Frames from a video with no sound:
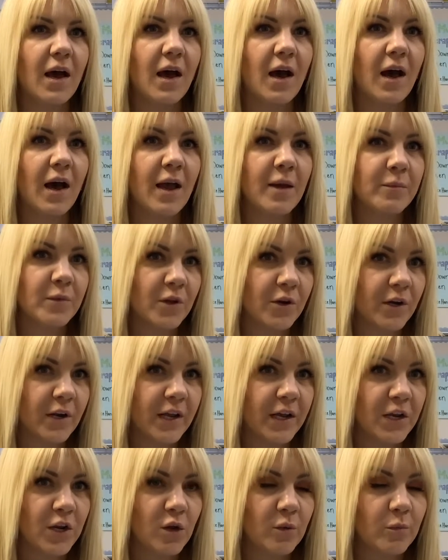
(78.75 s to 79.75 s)
I'm learning
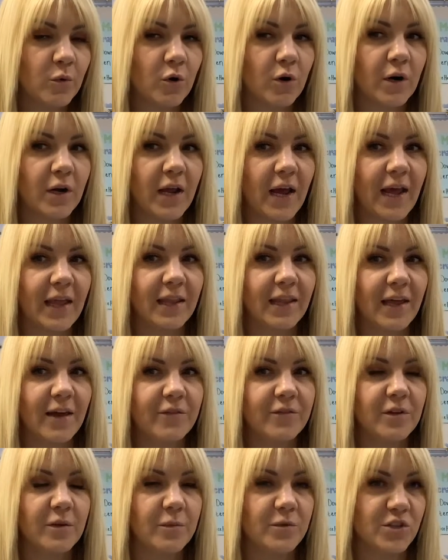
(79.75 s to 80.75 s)
a new board, I love
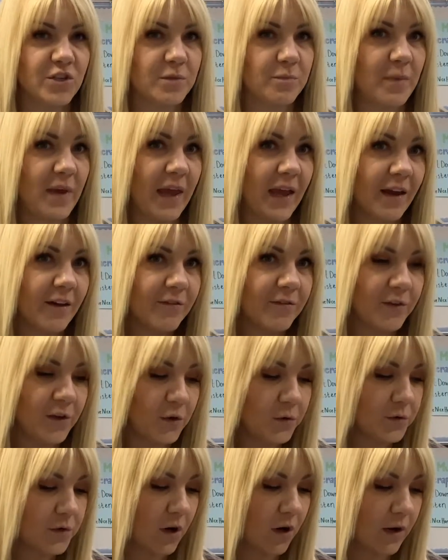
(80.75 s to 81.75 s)
to just pick a
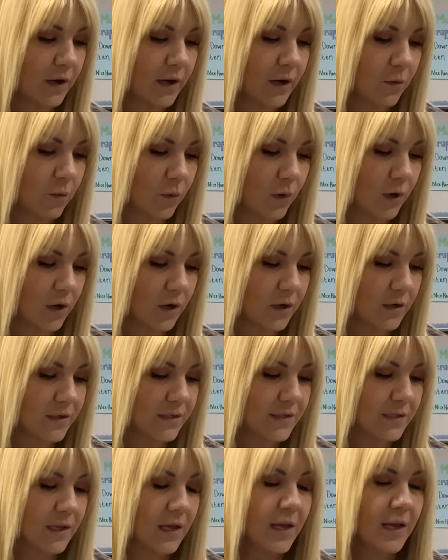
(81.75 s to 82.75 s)
few target words